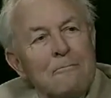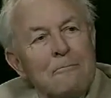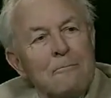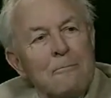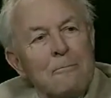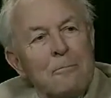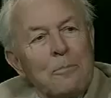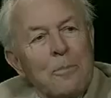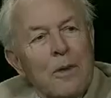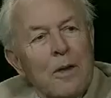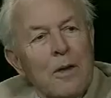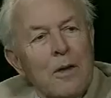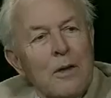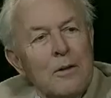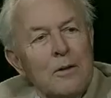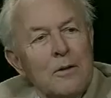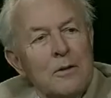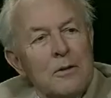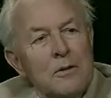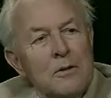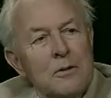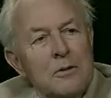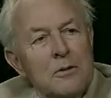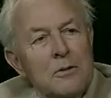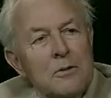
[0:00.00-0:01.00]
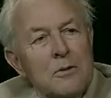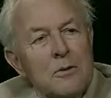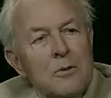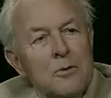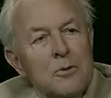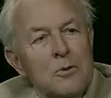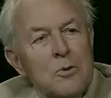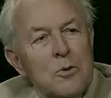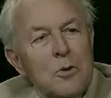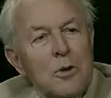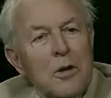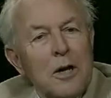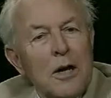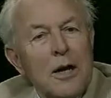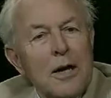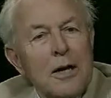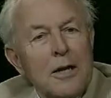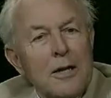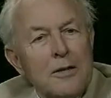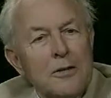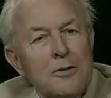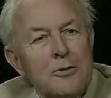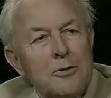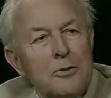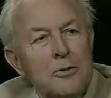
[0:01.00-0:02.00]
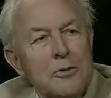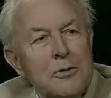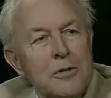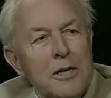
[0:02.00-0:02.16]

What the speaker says: So God is your